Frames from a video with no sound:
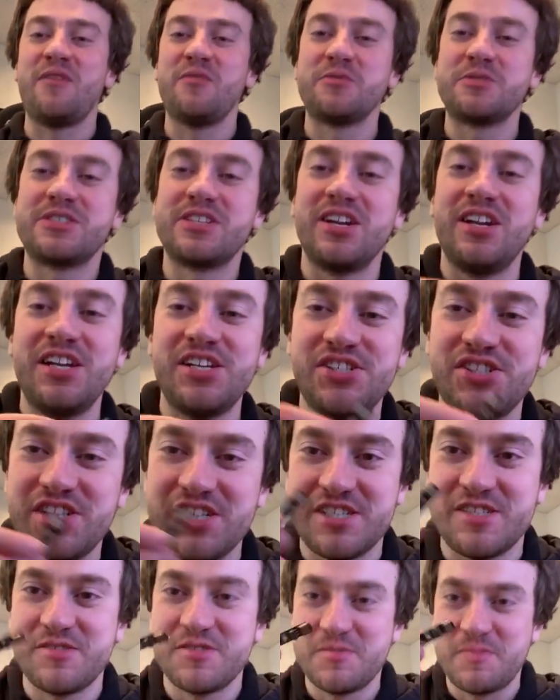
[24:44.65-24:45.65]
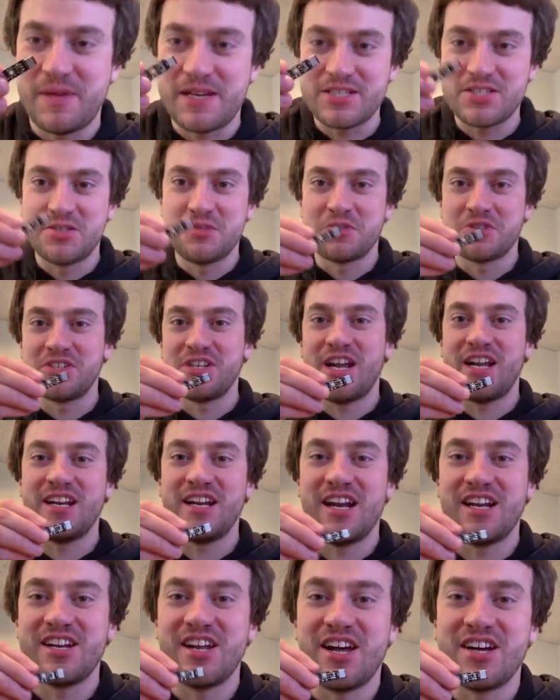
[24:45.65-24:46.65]
It was delicious. It was the best
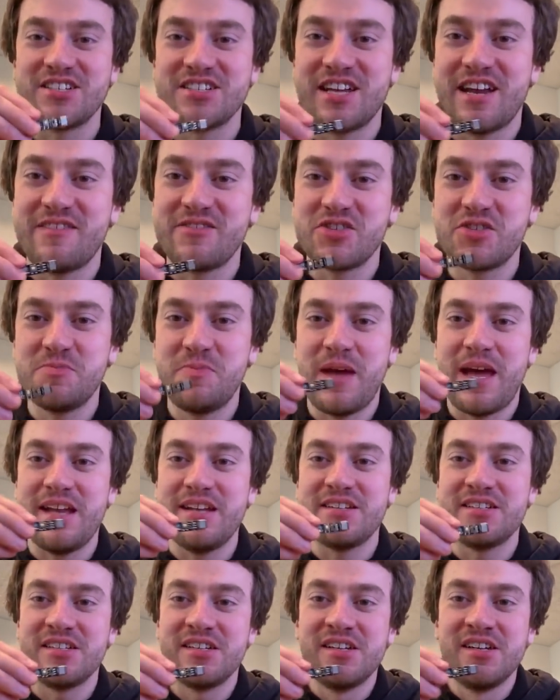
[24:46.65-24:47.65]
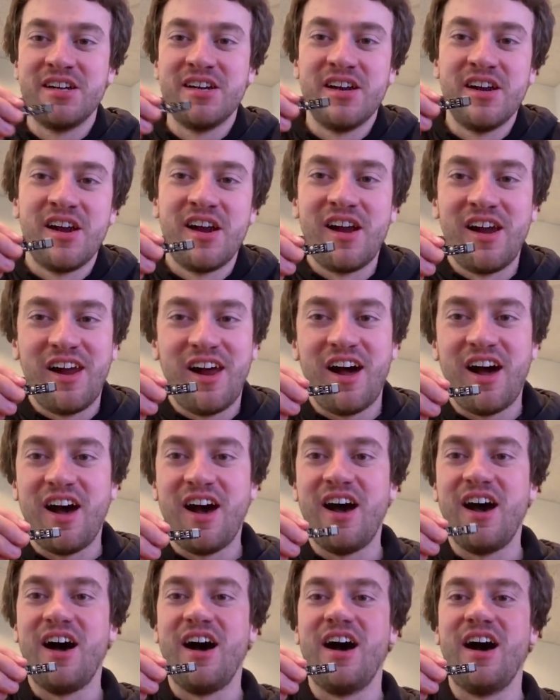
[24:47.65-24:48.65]
$299 I ever spent.
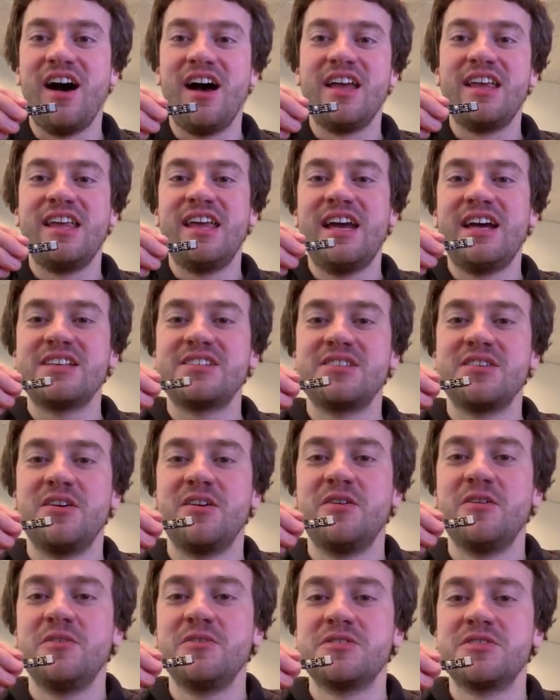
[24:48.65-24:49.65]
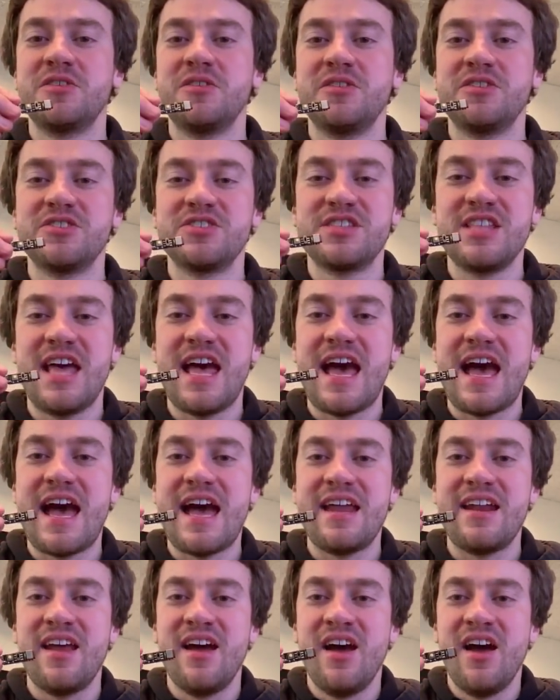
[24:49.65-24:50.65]
Uh, yeah, so so there's
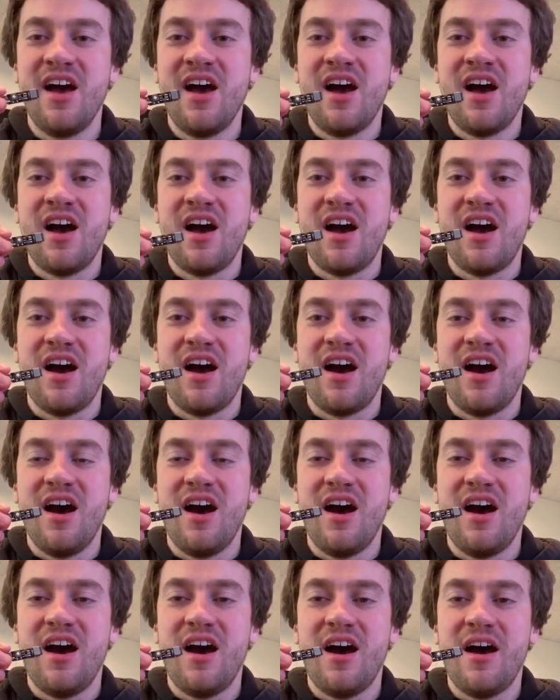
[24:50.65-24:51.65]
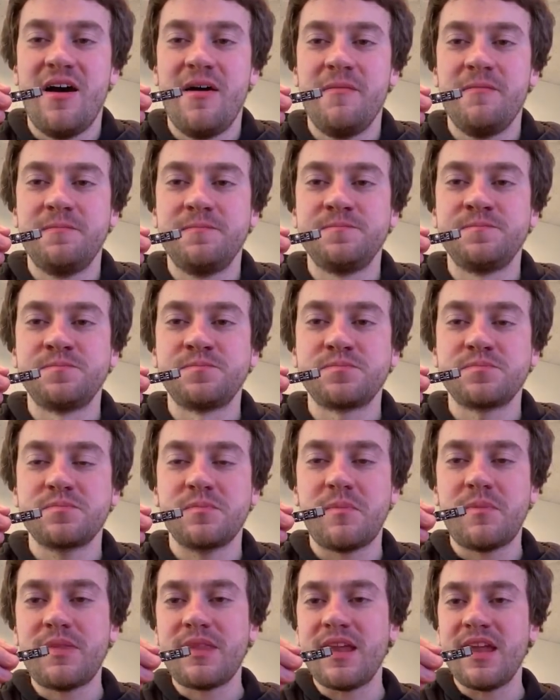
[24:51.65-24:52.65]
that. Uh,
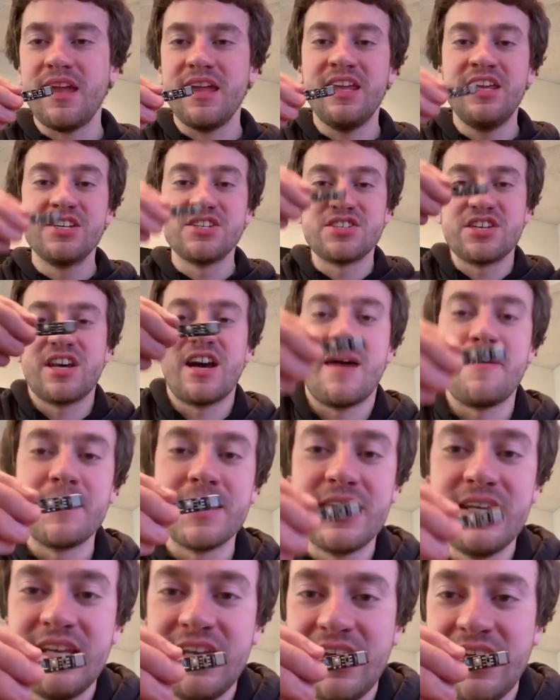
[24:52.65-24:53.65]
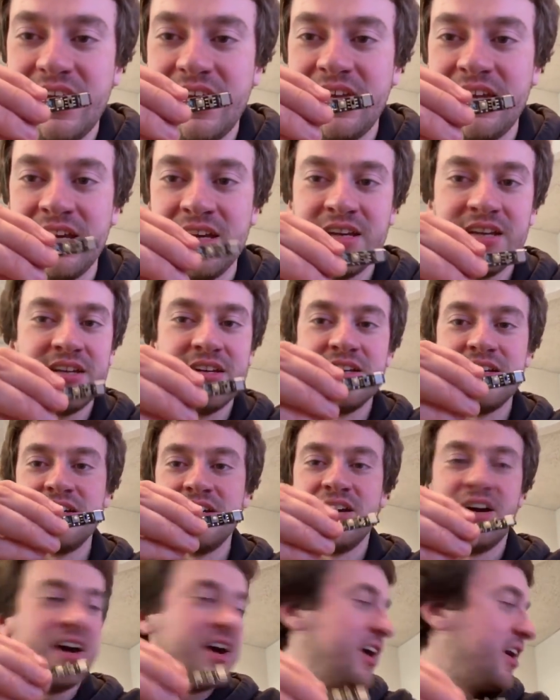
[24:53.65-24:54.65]
here's a comma key.
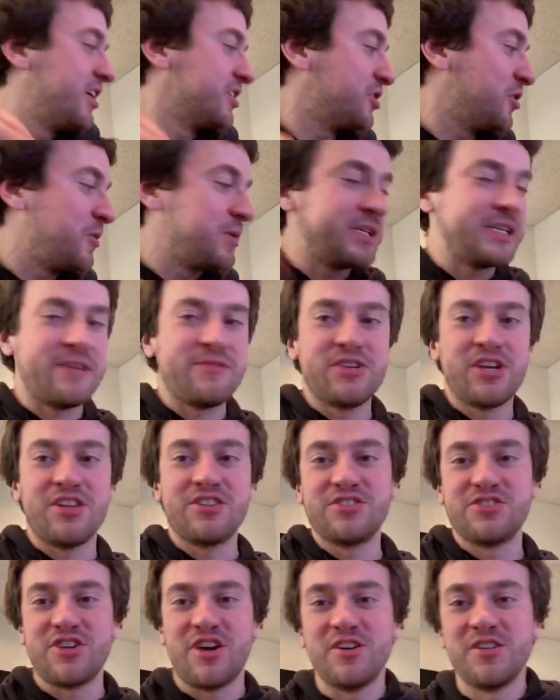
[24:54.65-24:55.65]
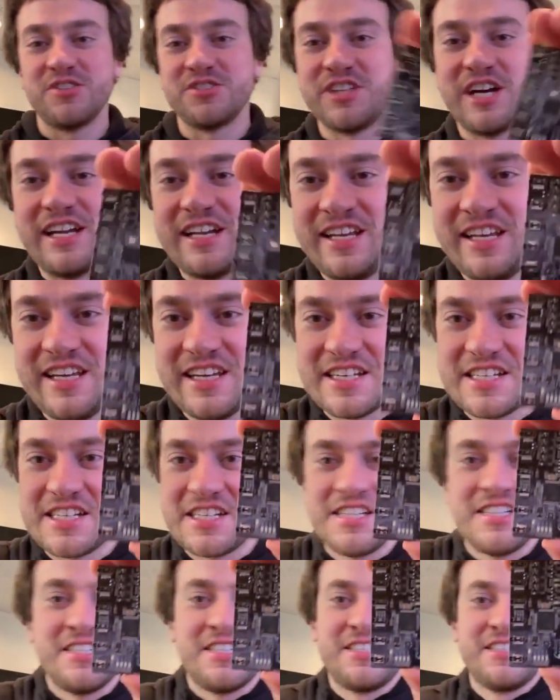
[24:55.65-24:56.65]
Uh, don't worry, I have another jungle right
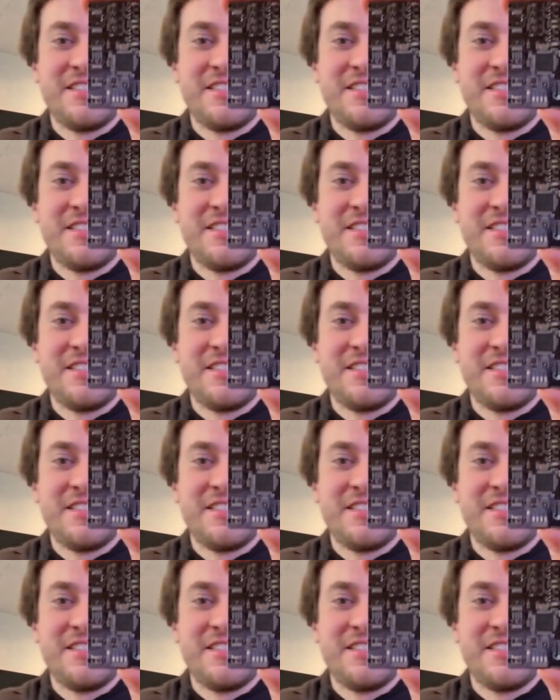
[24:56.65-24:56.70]
here.